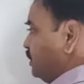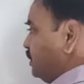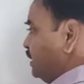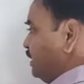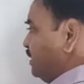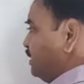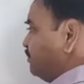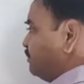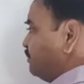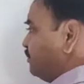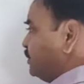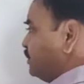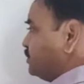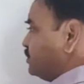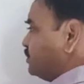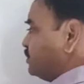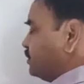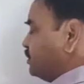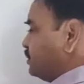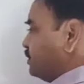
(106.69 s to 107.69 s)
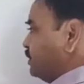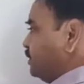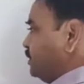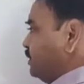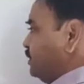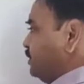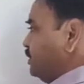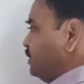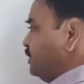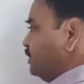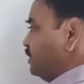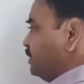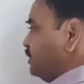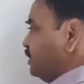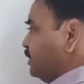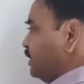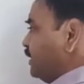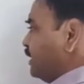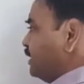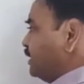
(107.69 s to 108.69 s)
A plus 3D,
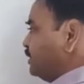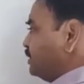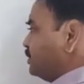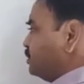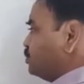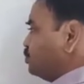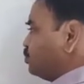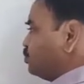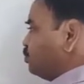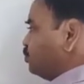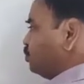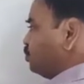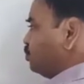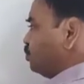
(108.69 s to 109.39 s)
and so